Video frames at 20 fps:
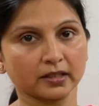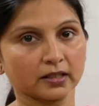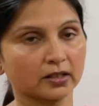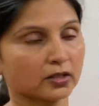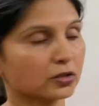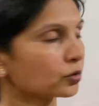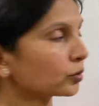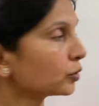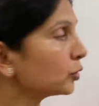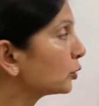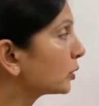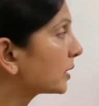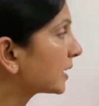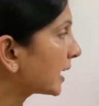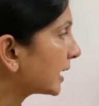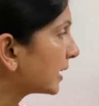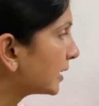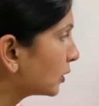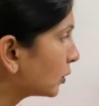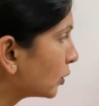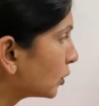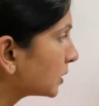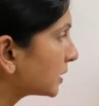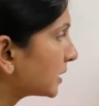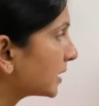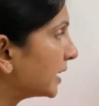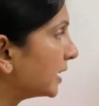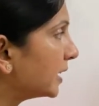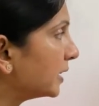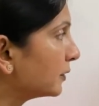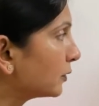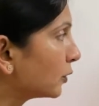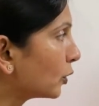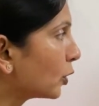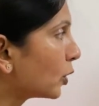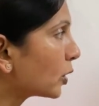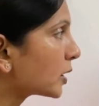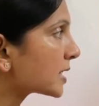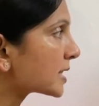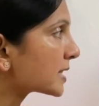So you cannot
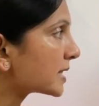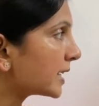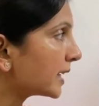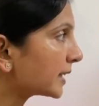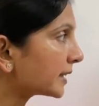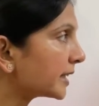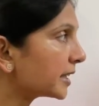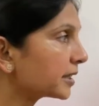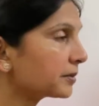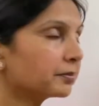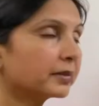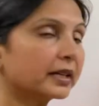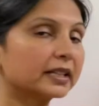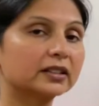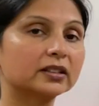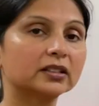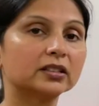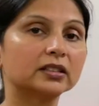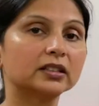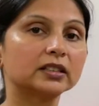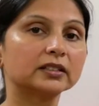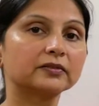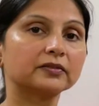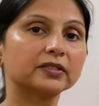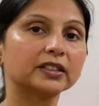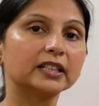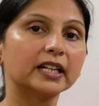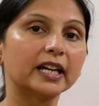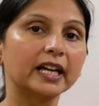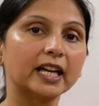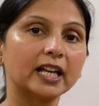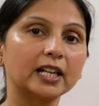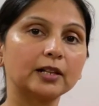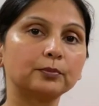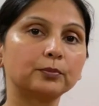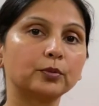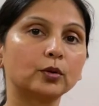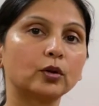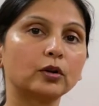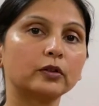invoke static method with the
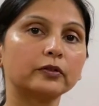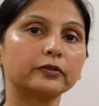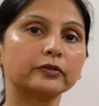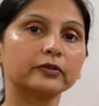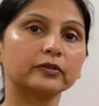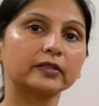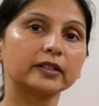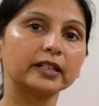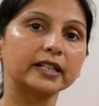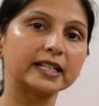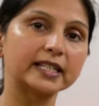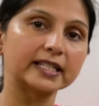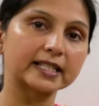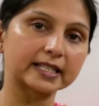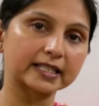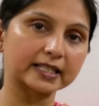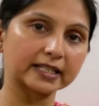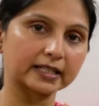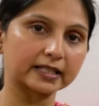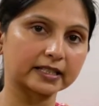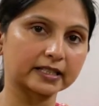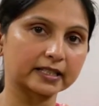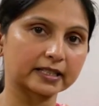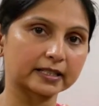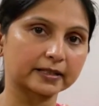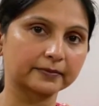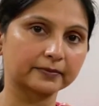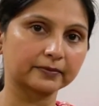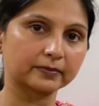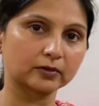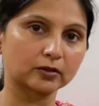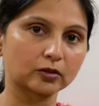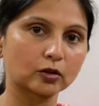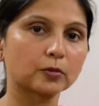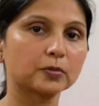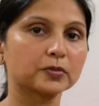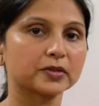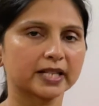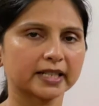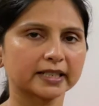help of instance.
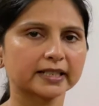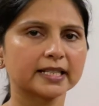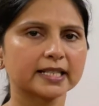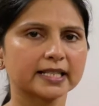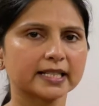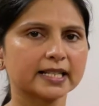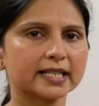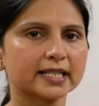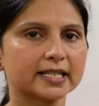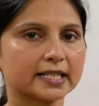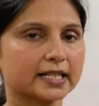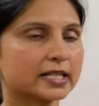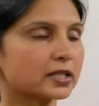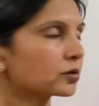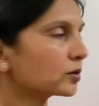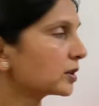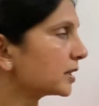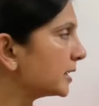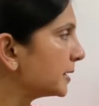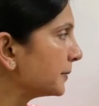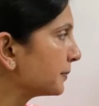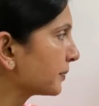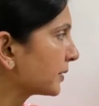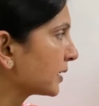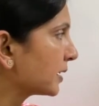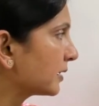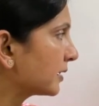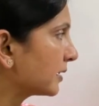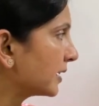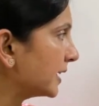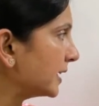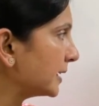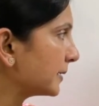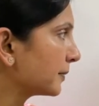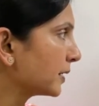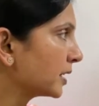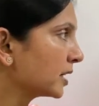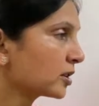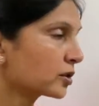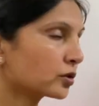Object is the instance only,
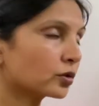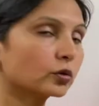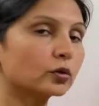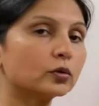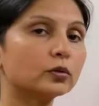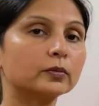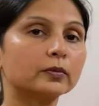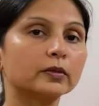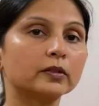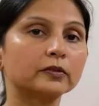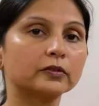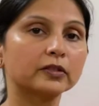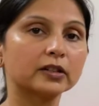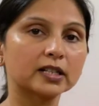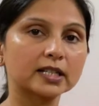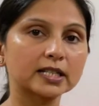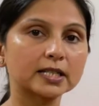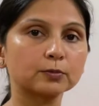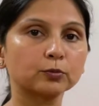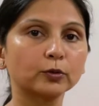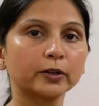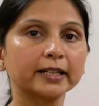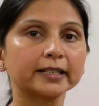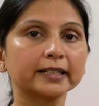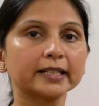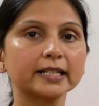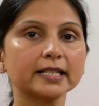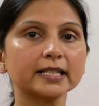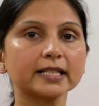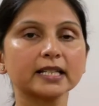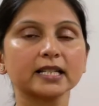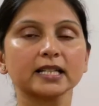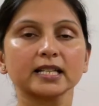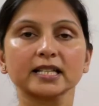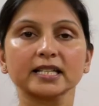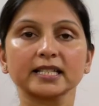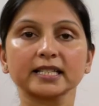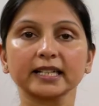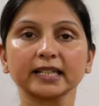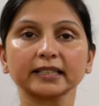right? So first point is
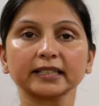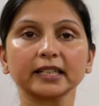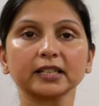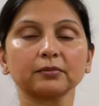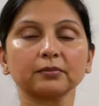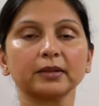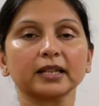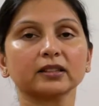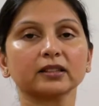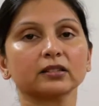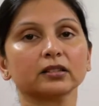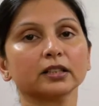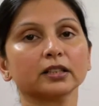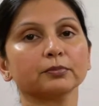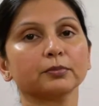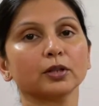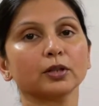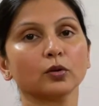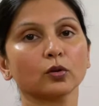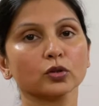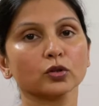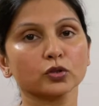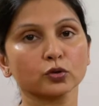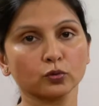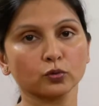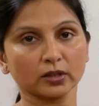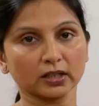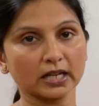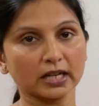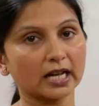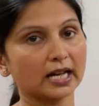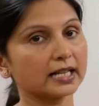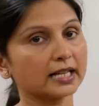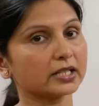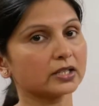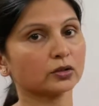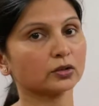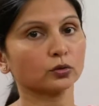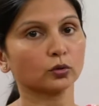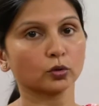static method belongs to
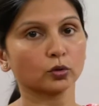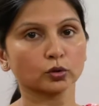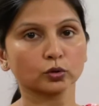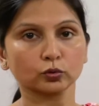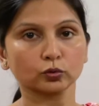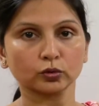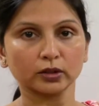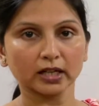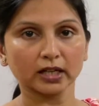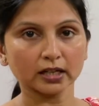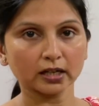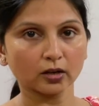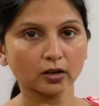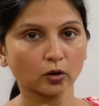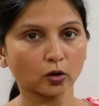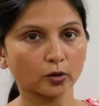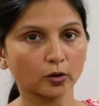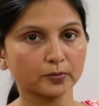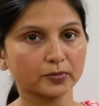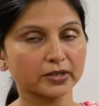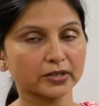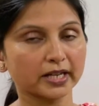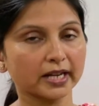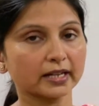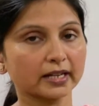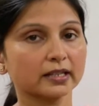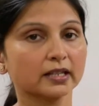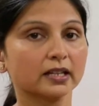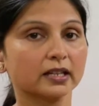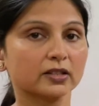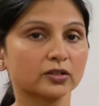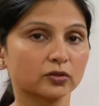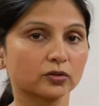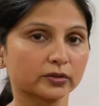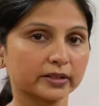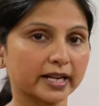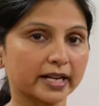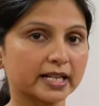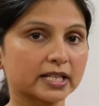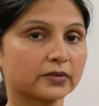class, not to the object. So
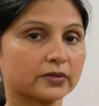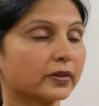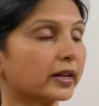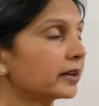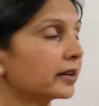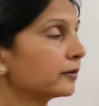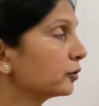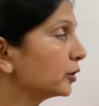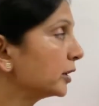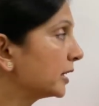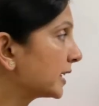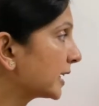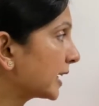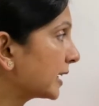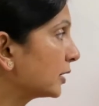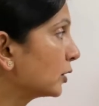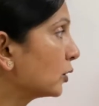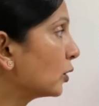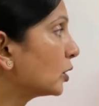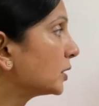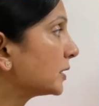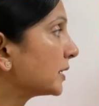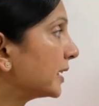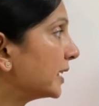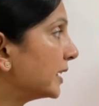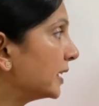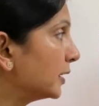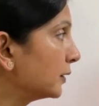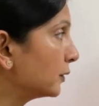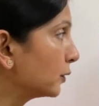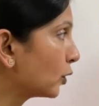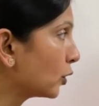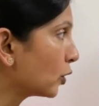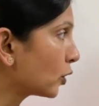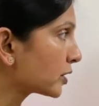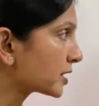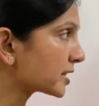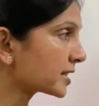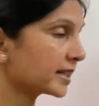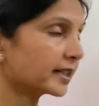that's why we cannot
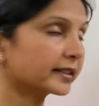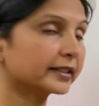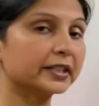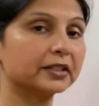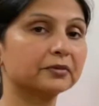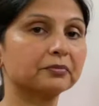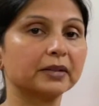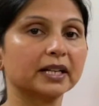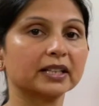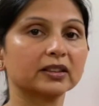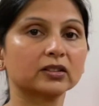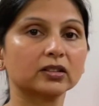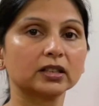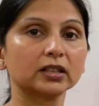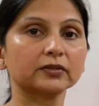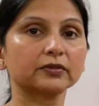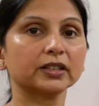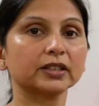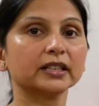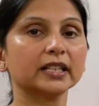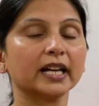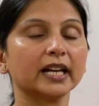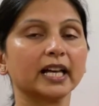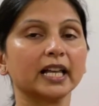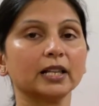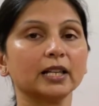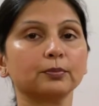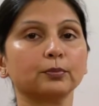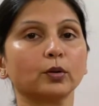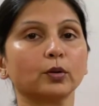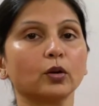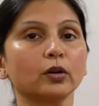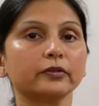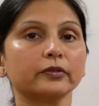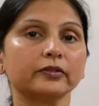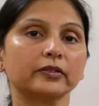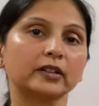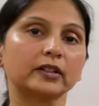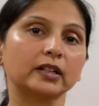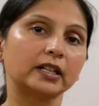invoke static method with the help
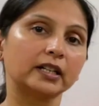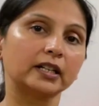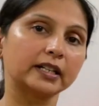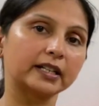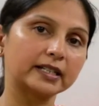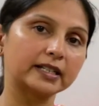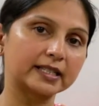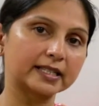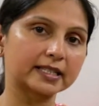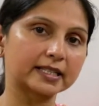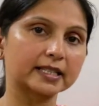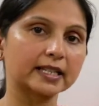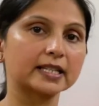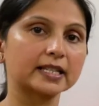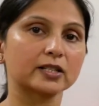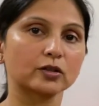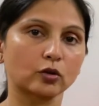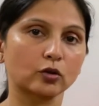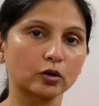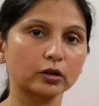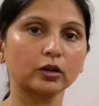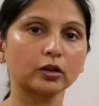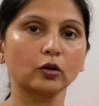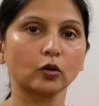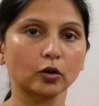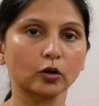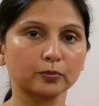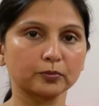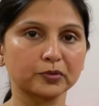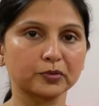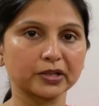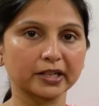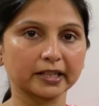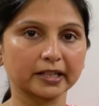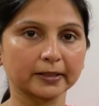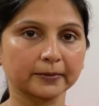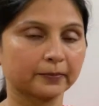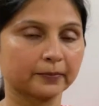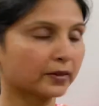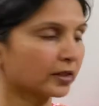of instance or
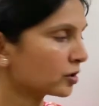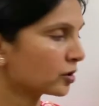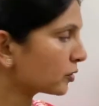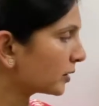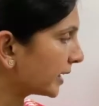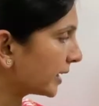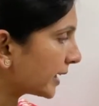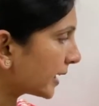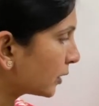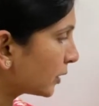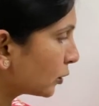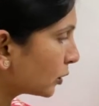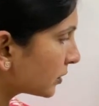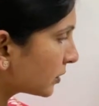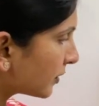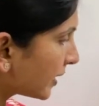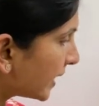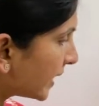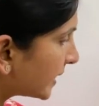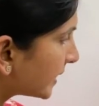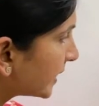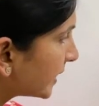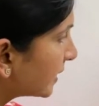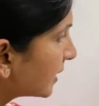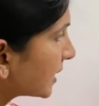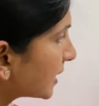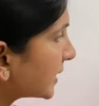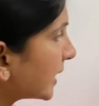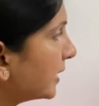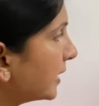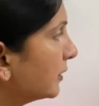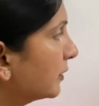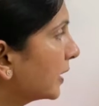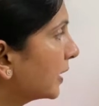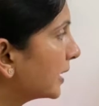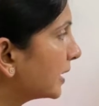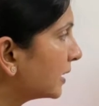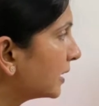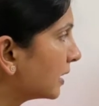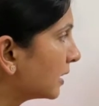object. So I cannot write here
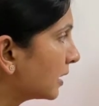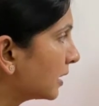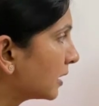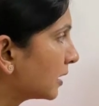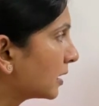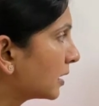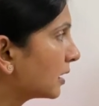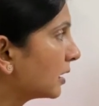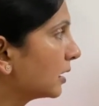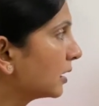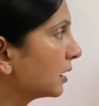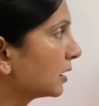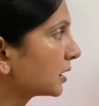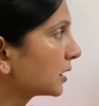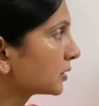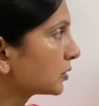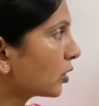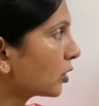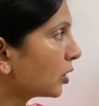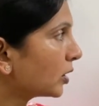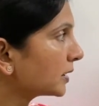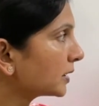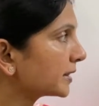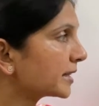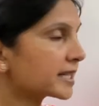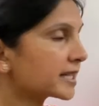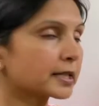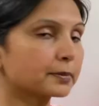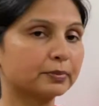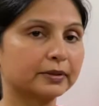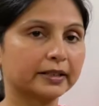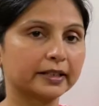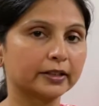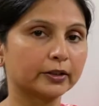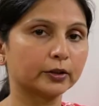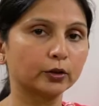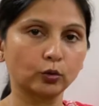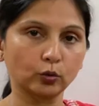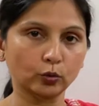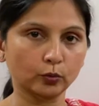d1 dot display.
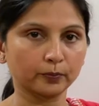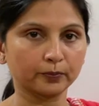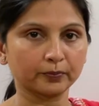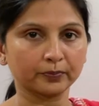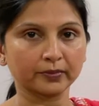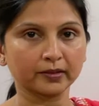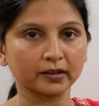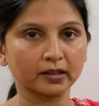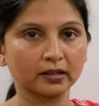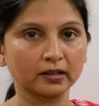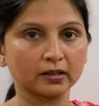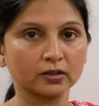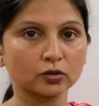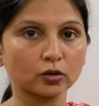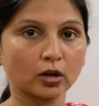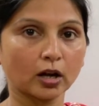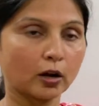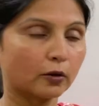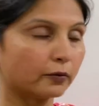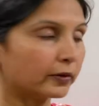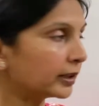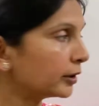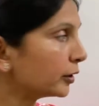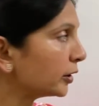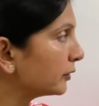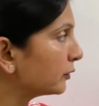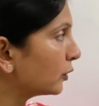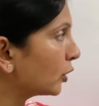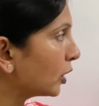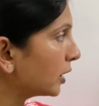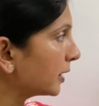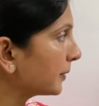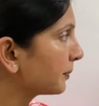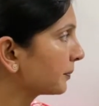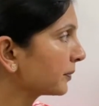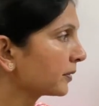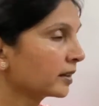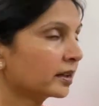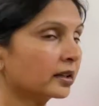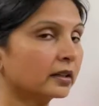No. So how will you
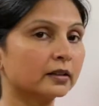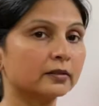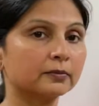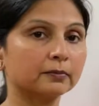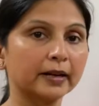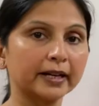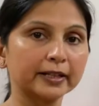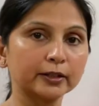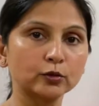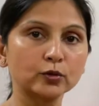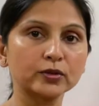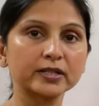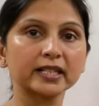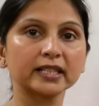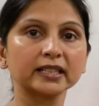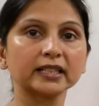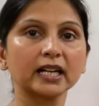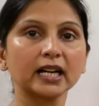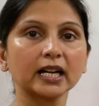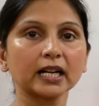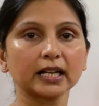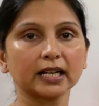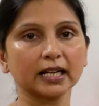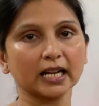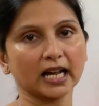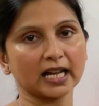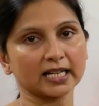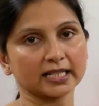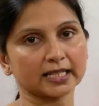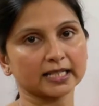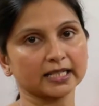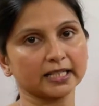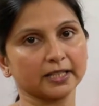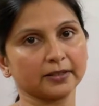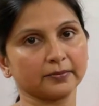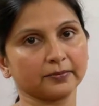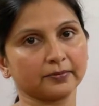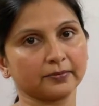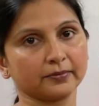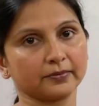invoke? By using the class
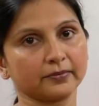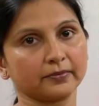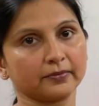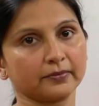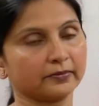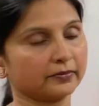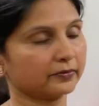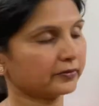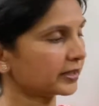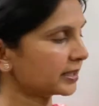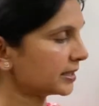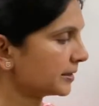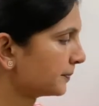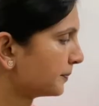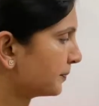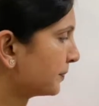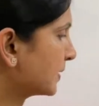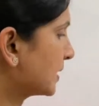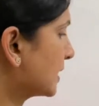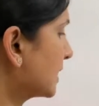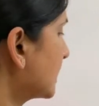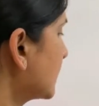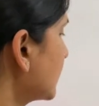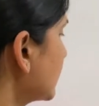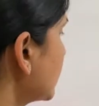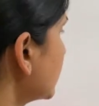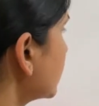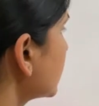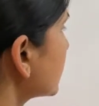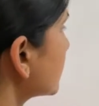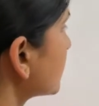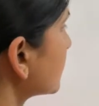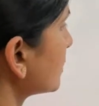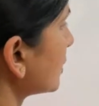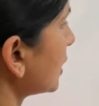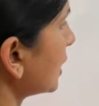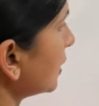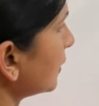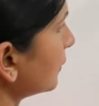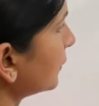name. Fine.
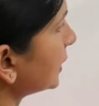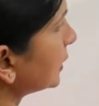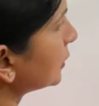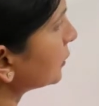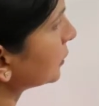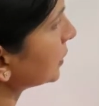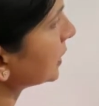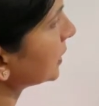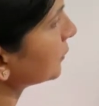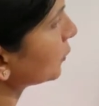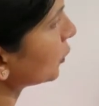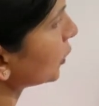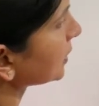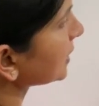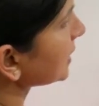So how will you invoke